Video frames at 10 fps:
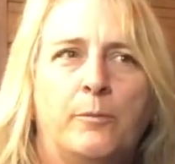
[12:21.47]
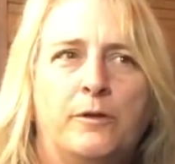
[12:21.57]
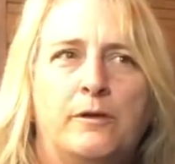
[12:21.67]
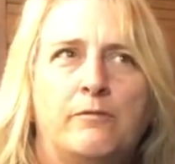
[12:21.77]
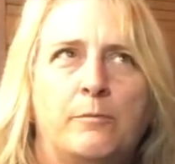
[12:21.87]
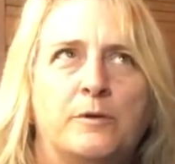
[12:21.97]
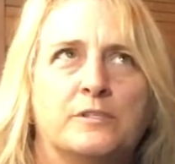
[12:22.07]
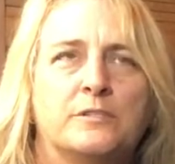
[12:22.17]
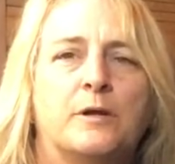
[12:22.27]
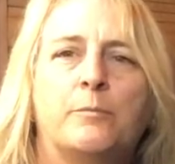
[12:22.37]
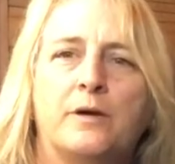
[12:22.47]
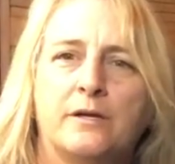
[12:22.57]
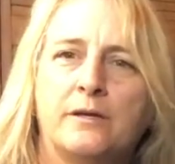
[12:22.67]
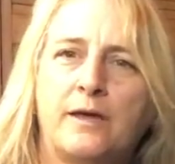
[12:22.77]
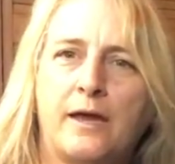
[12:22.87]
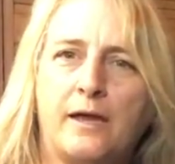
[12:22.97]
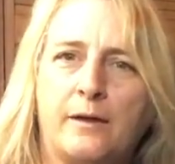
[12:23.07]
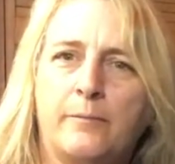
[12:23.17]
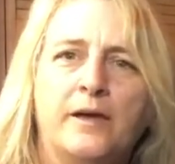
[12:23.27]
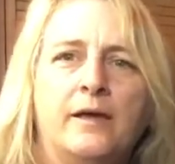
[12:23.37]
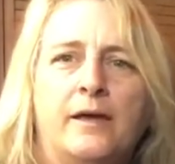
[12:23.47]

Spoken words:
I believe I picked it up at Game,